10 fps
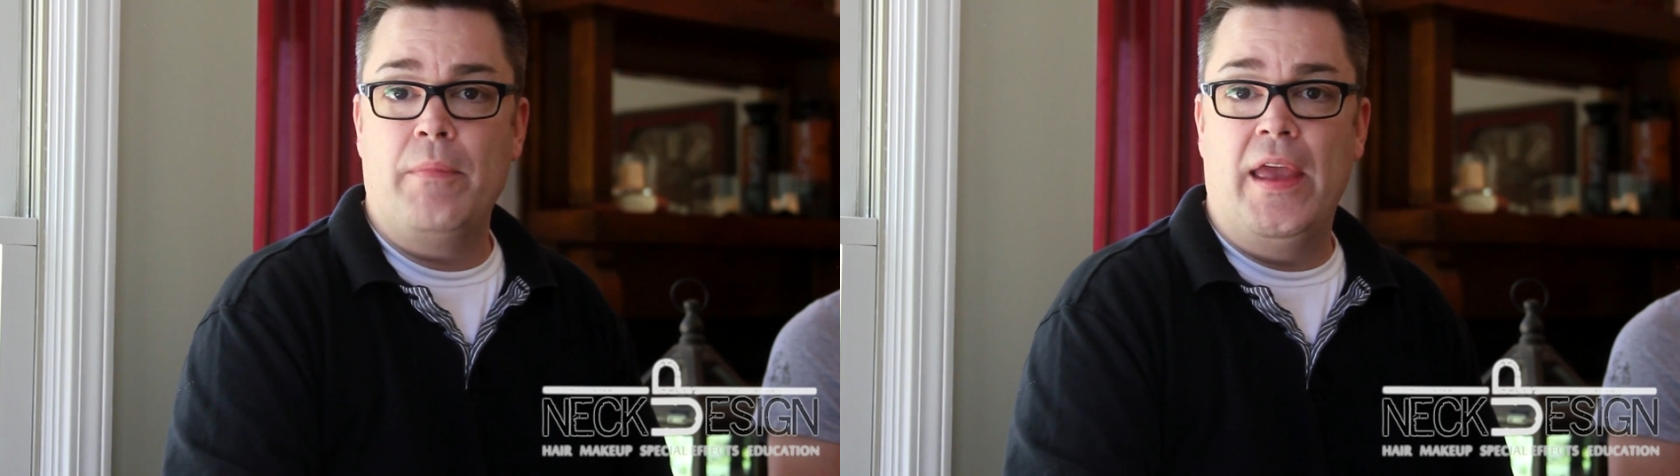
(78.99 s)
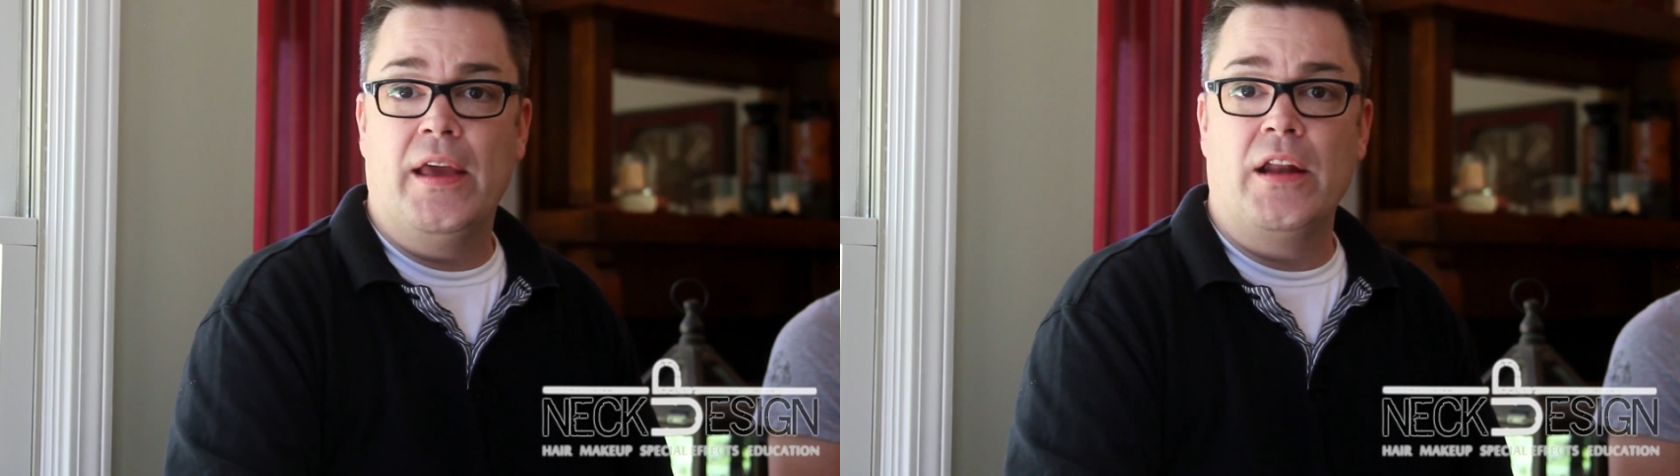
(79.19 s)

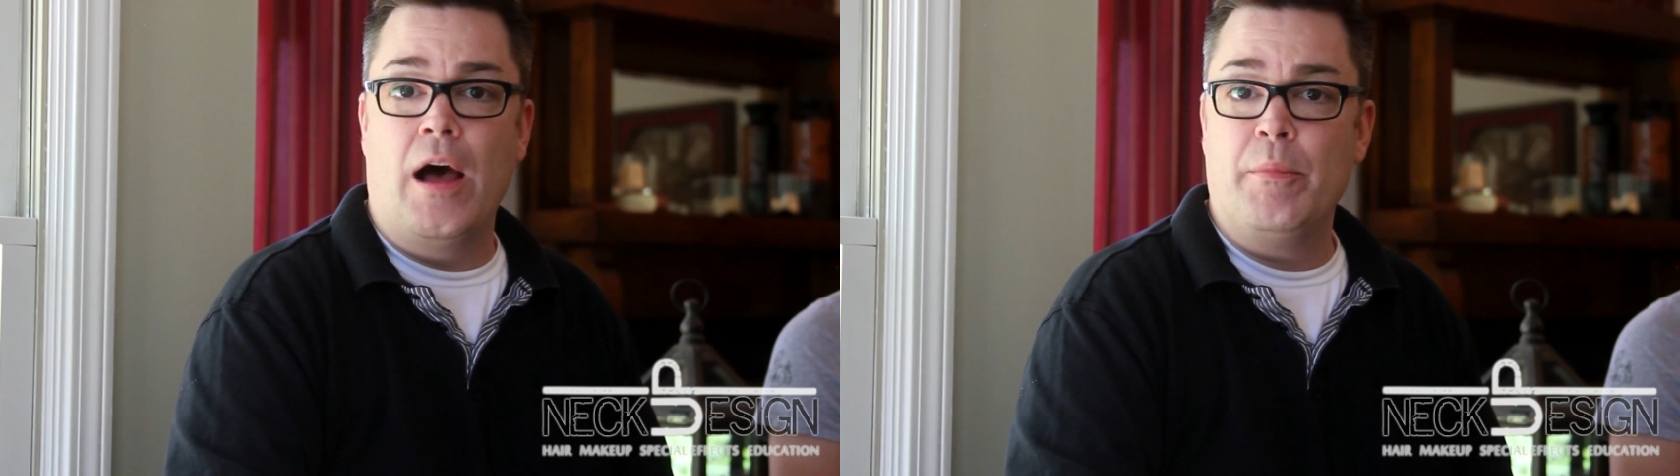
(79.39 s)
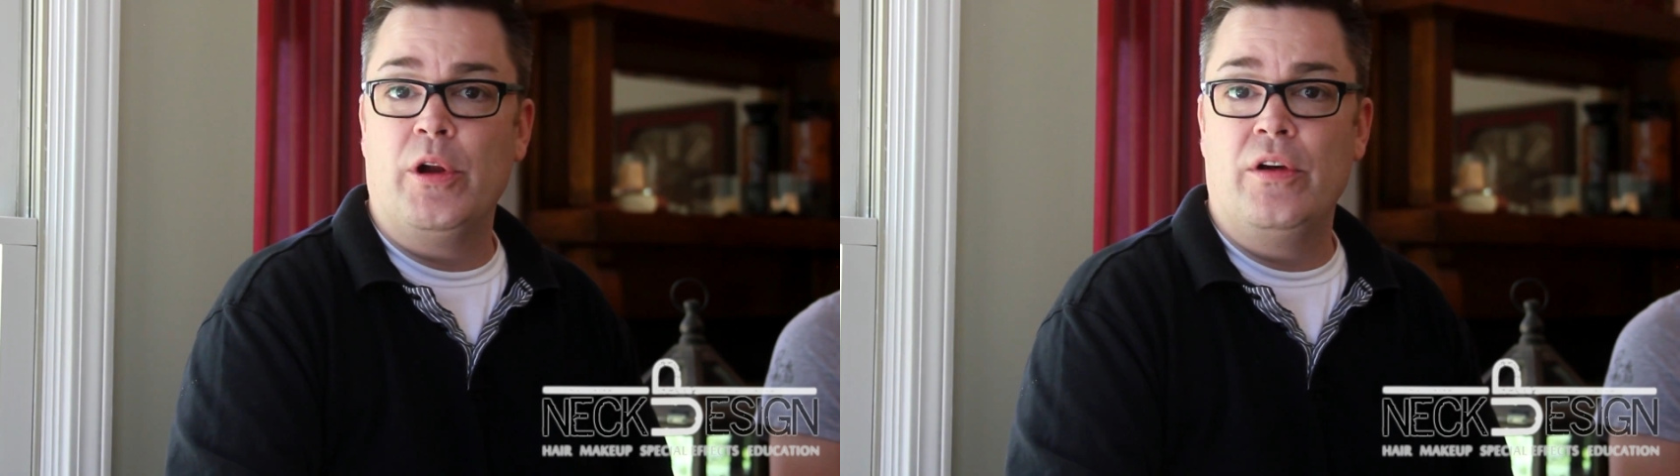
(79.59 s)
make a
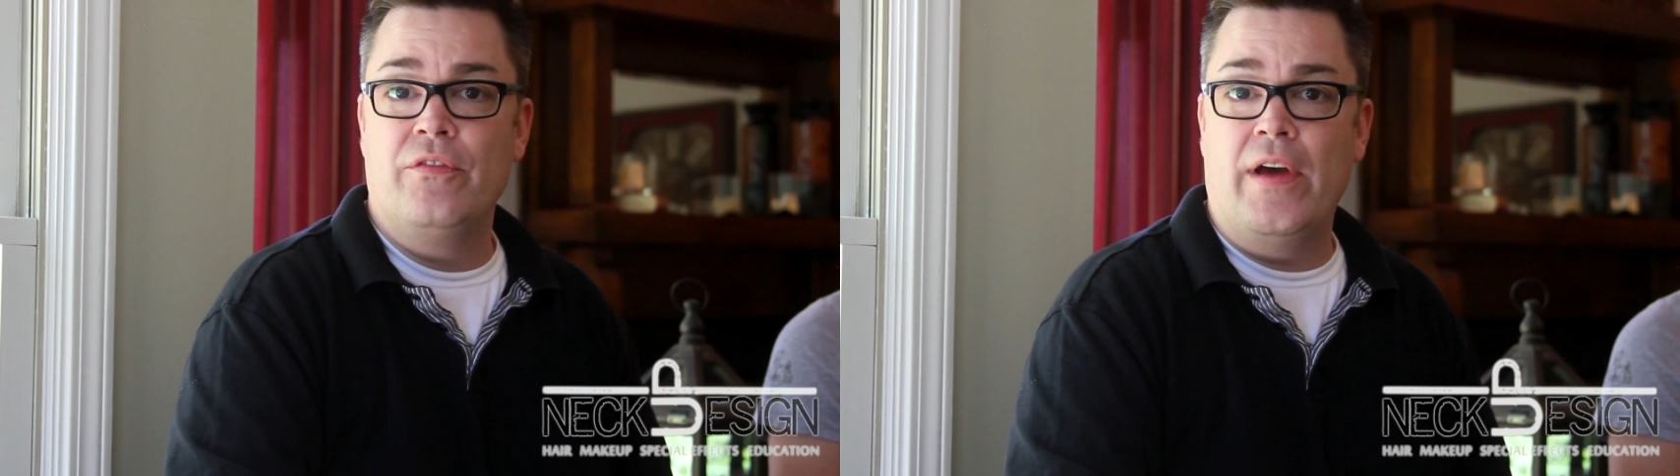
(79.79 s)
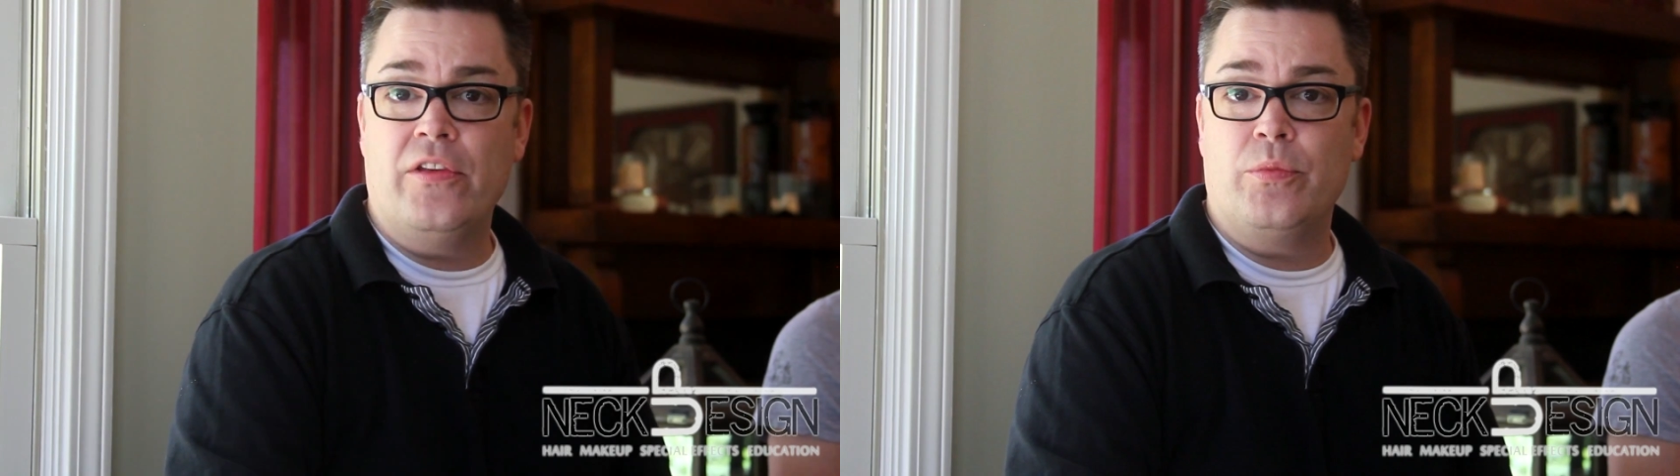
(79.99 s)
nominal
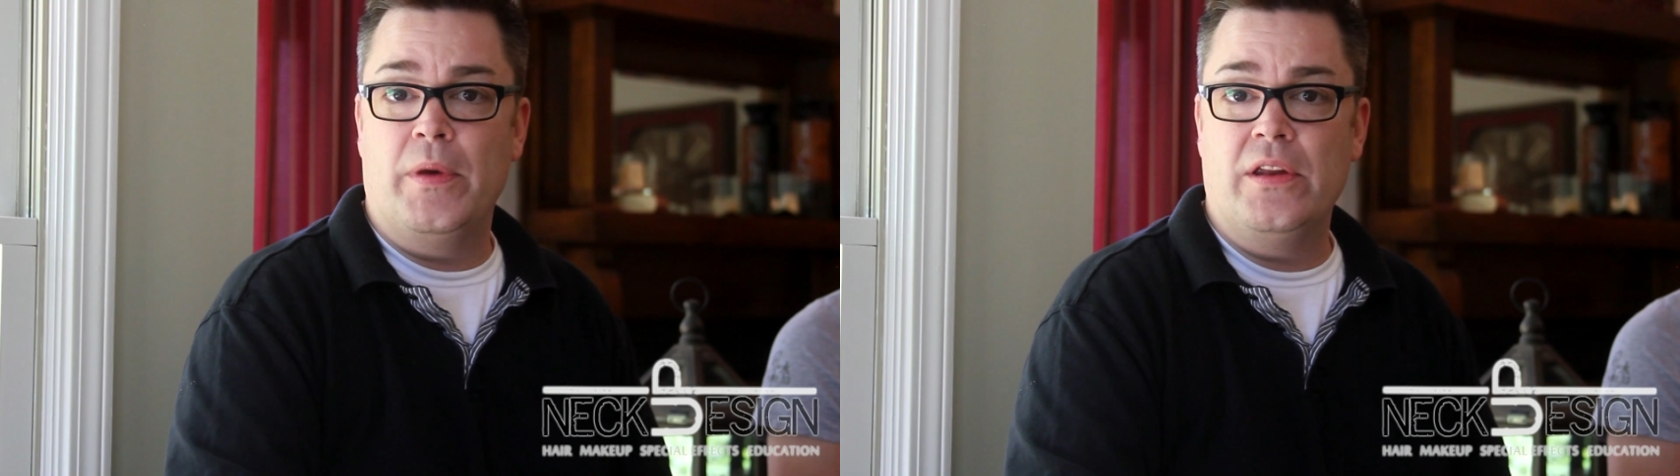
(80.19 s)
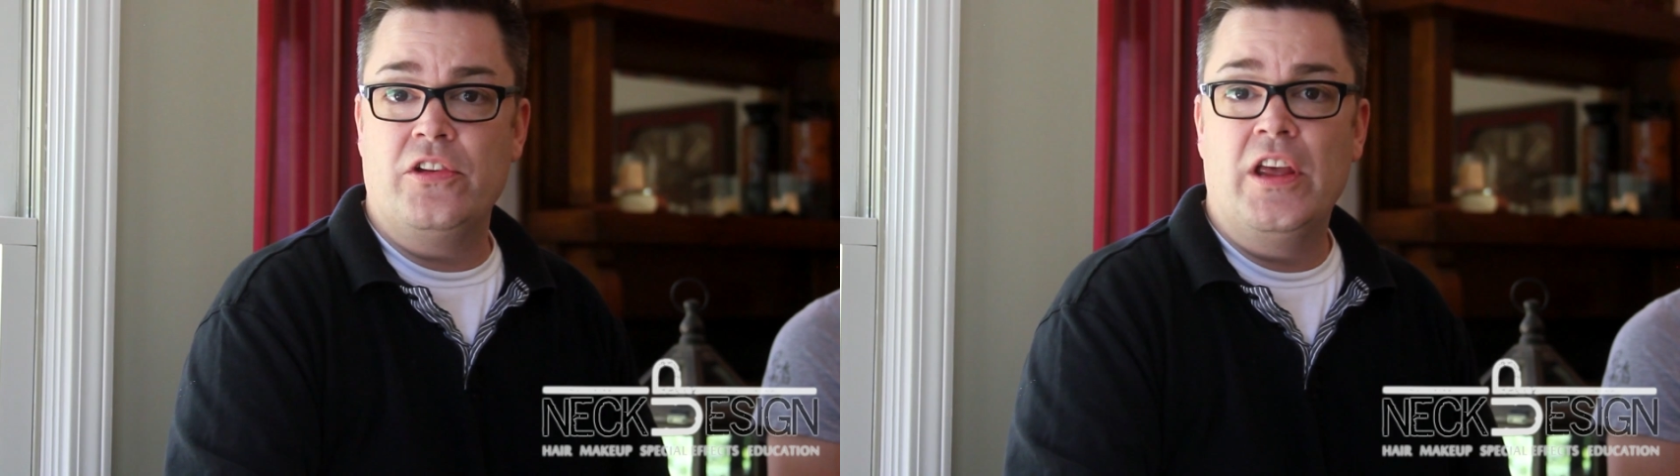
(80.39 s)

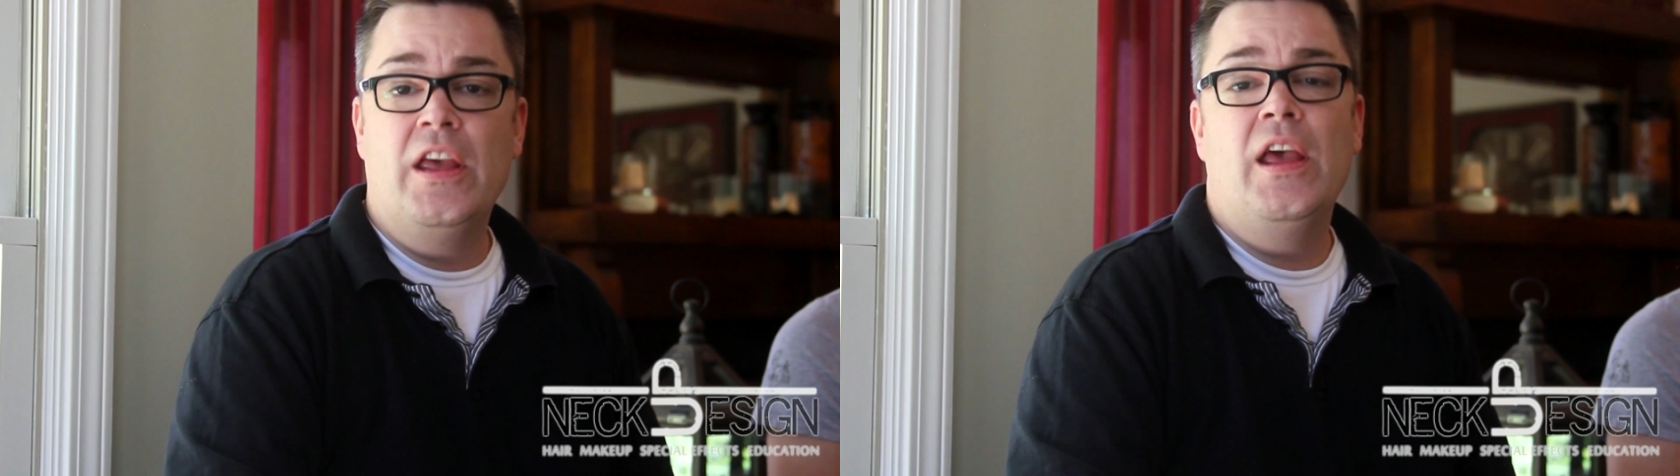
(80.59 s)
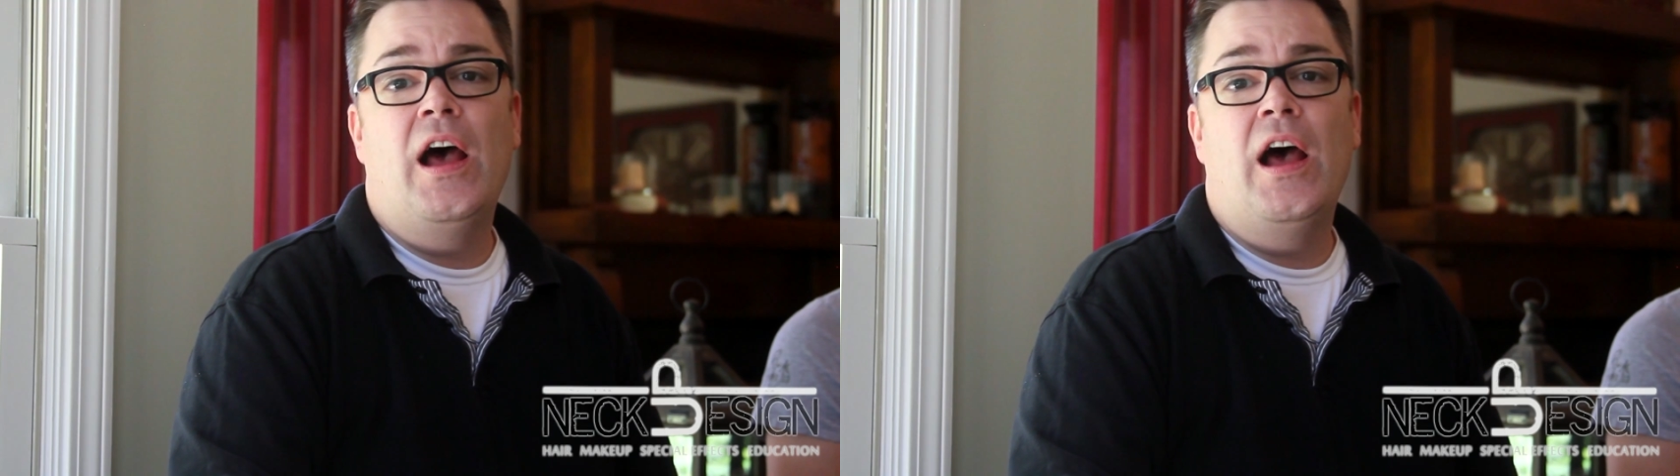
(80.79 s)
investment,